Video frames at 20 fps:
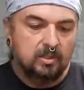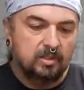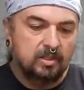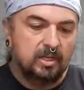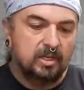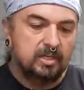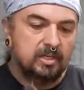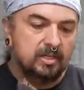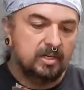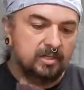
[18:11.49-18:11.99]

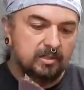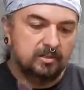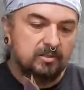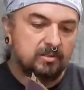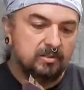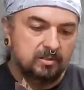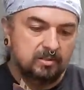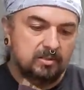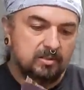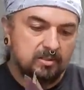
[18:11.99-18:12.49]
They
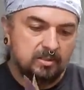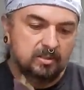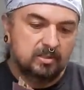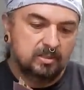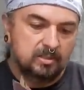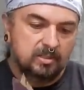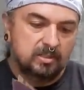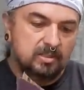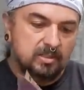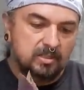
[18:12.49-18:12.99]

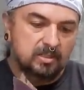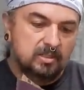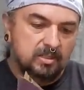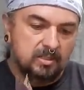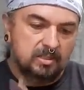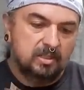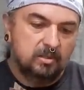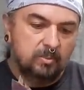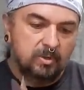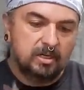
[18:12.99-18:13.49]

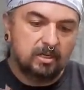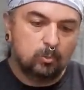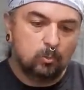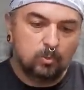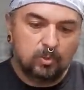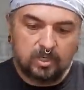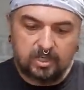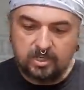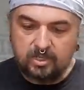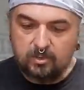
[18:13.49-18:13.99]
make a
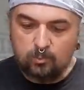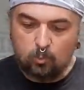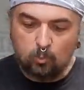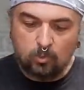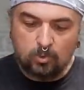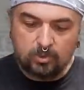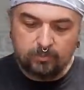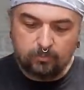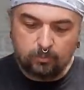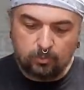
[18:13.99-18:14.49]
really
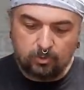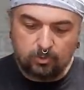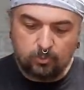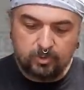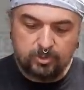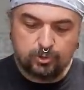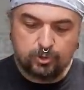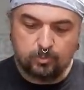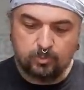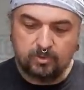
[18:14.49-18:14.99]
wonderful little
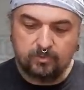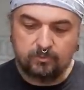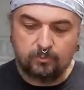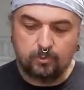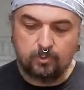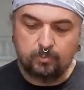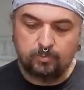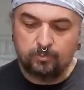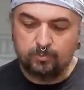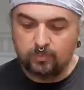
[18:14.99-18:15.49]
instrument
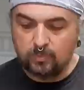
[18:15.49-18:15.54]
for